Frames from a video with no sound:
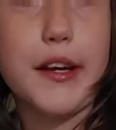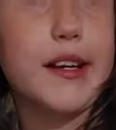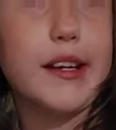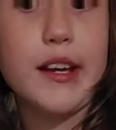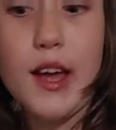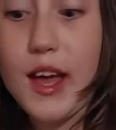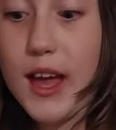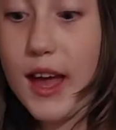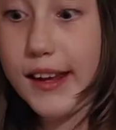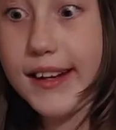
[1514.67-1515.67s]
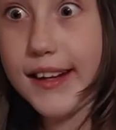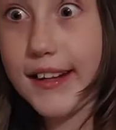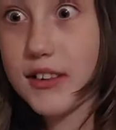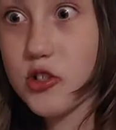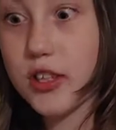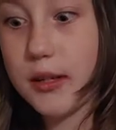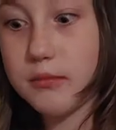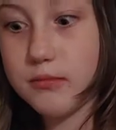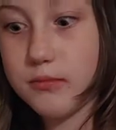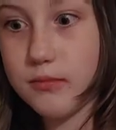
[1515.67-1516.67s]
3 eating the shrimp.